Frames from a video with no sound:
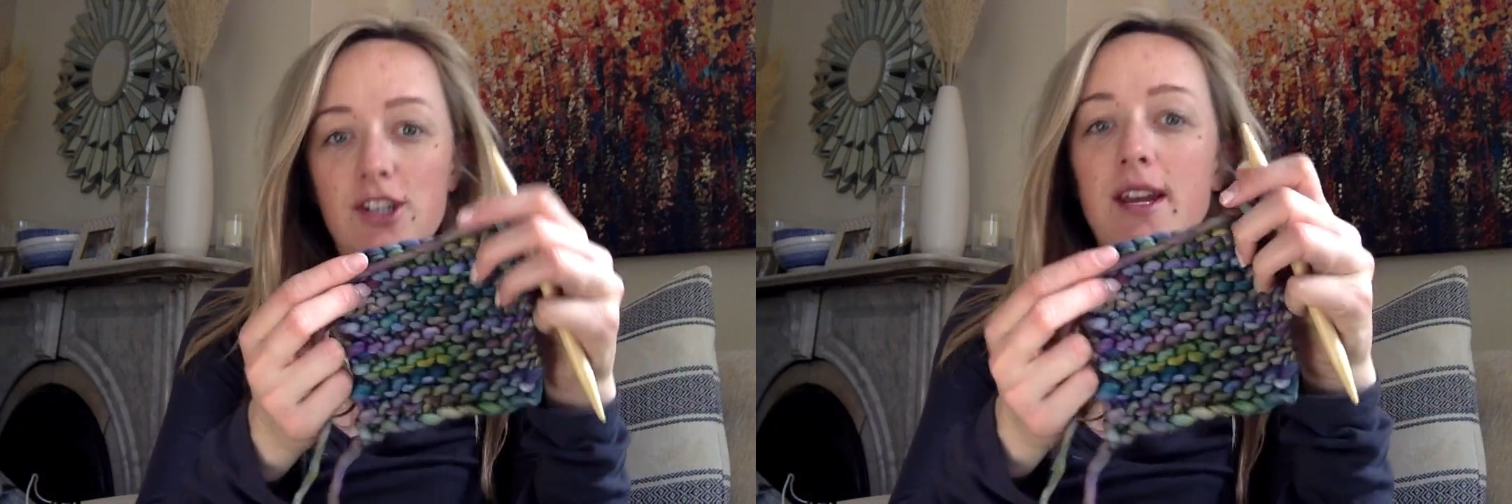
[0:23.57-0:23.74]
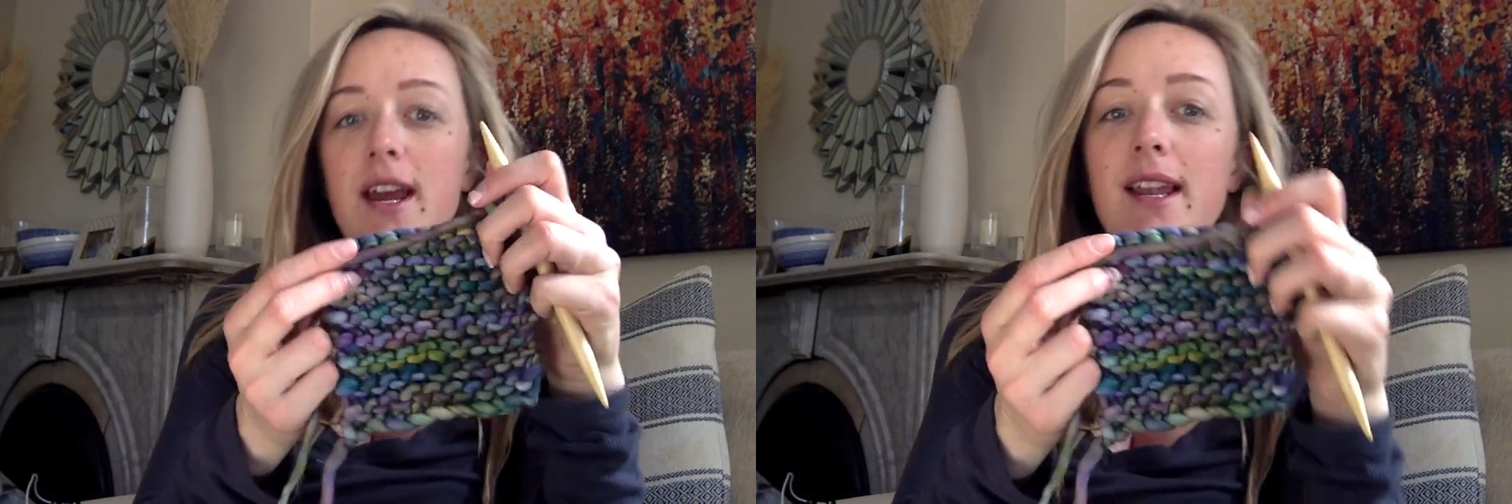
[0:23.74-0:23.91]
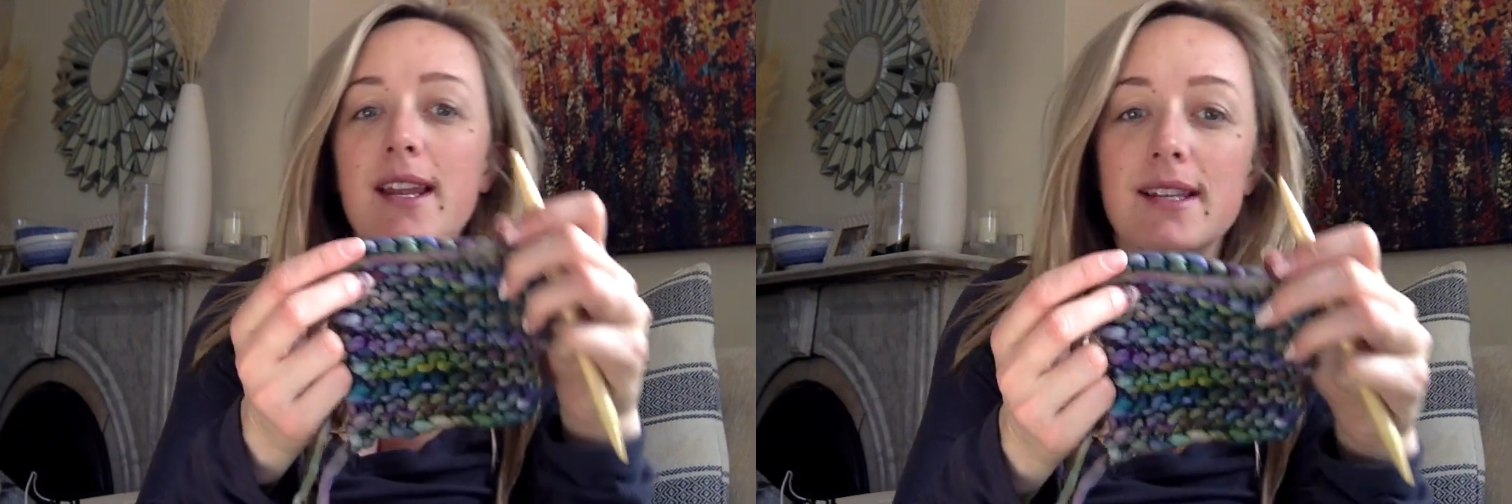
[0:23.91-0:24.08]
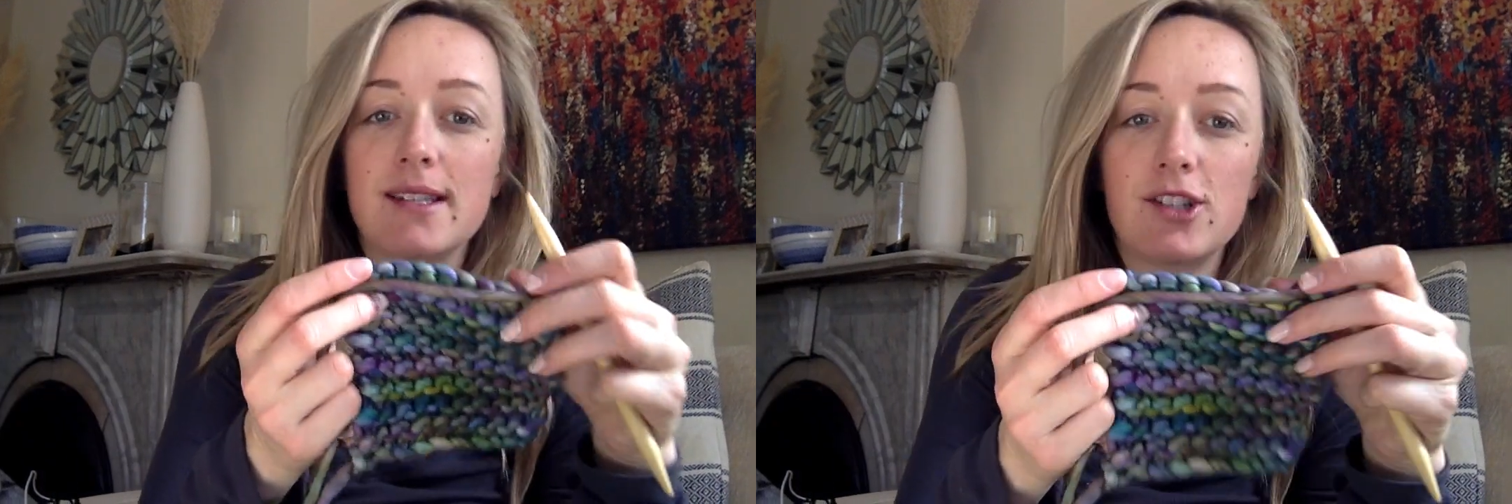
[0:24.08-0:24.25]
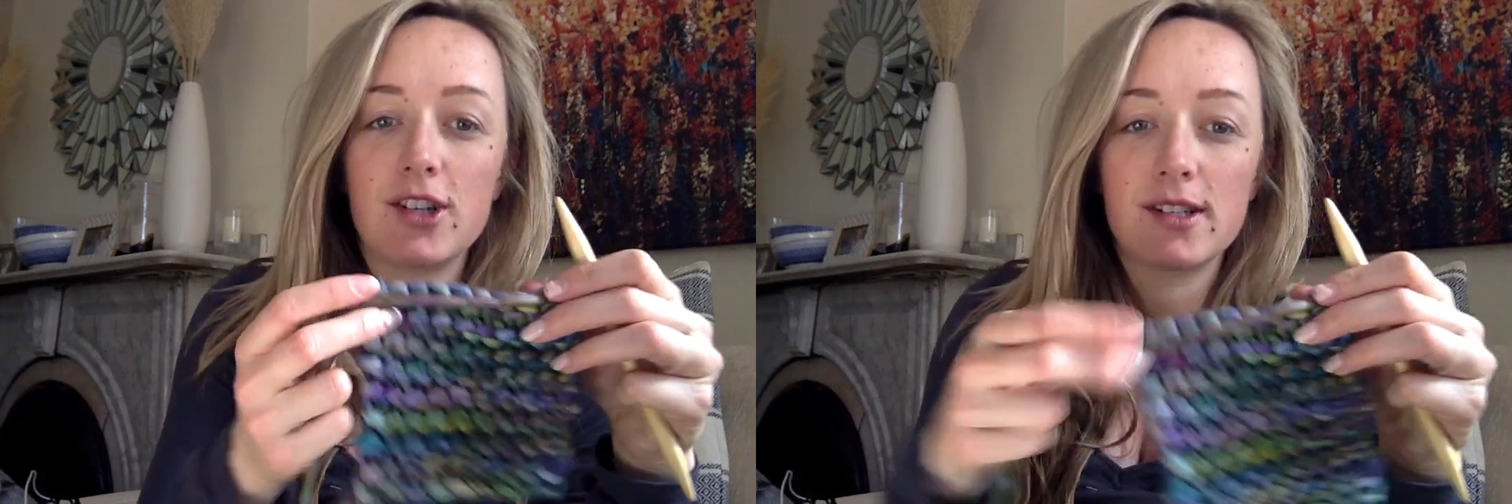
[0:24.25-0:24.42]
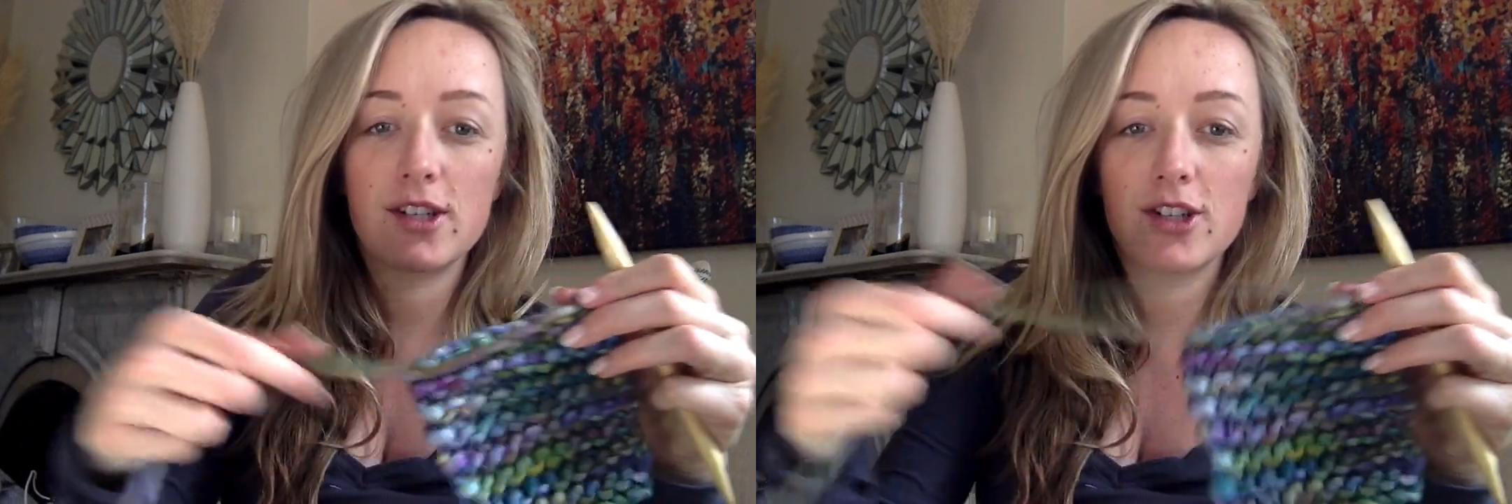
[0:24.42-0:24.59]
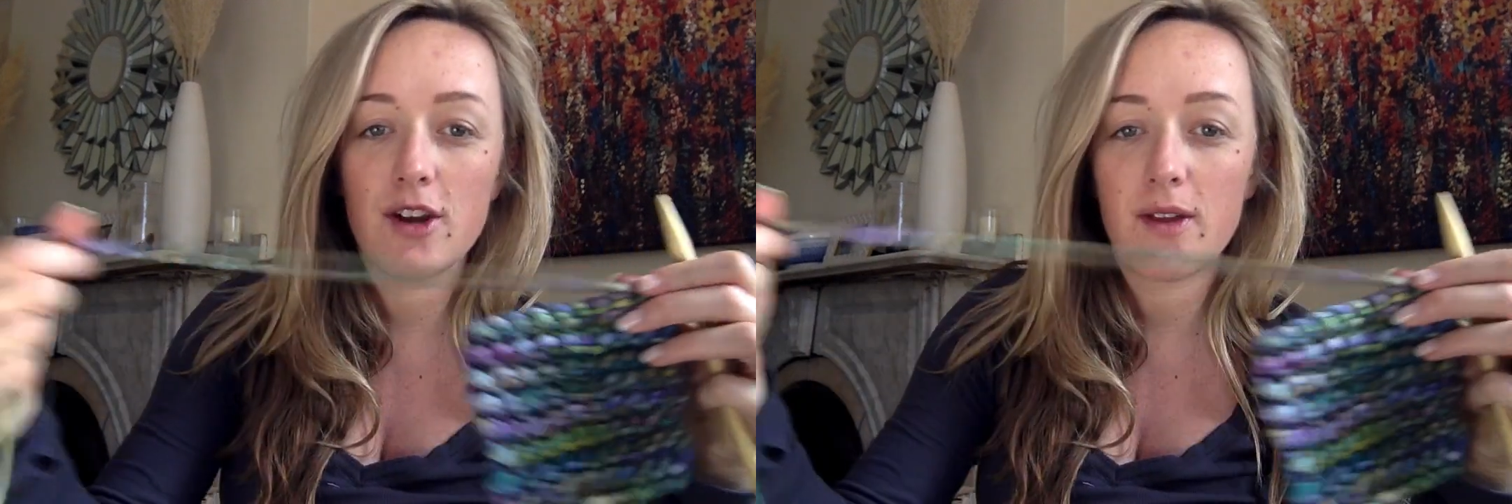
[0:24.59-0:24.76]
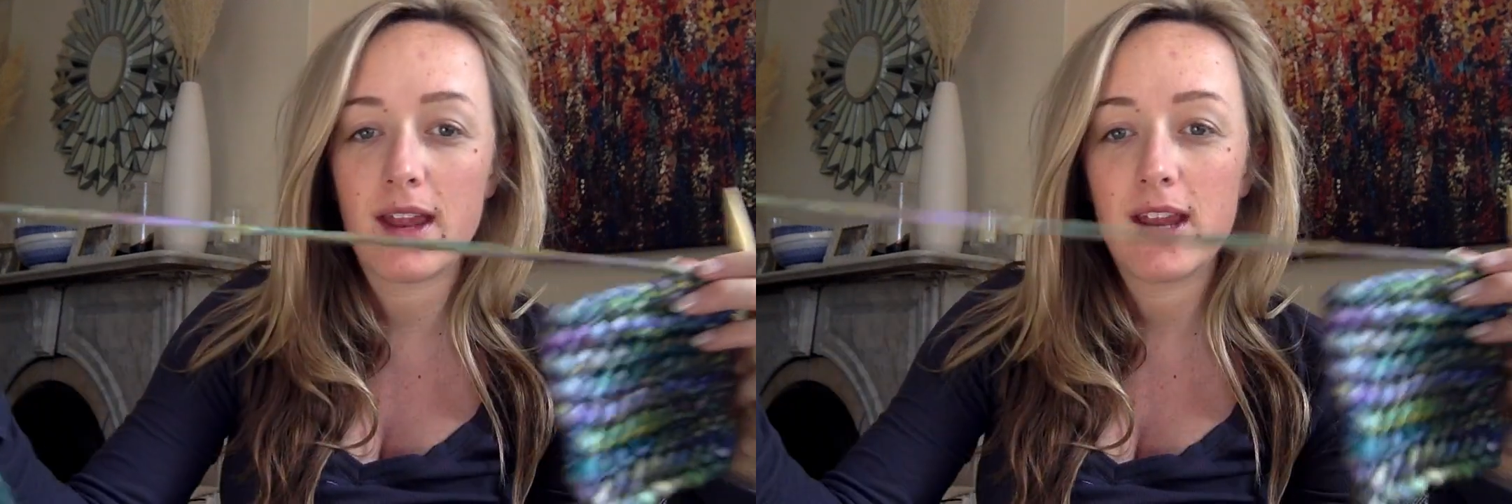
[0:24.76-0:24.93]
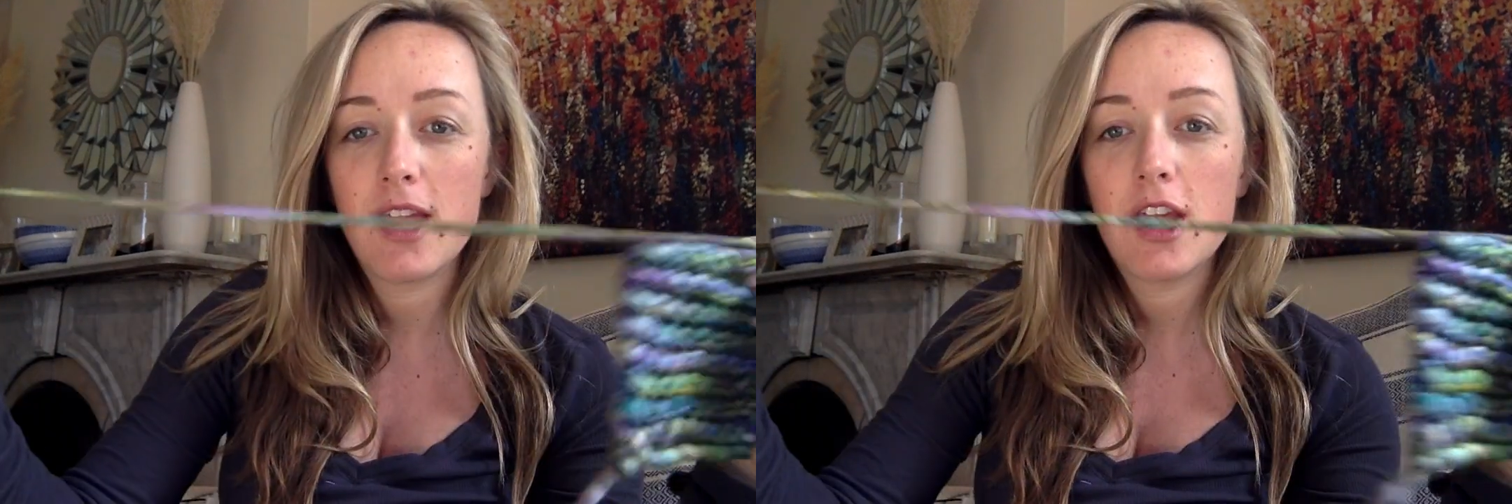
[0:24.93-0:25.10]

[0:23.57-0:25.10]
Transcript: yet is just to show that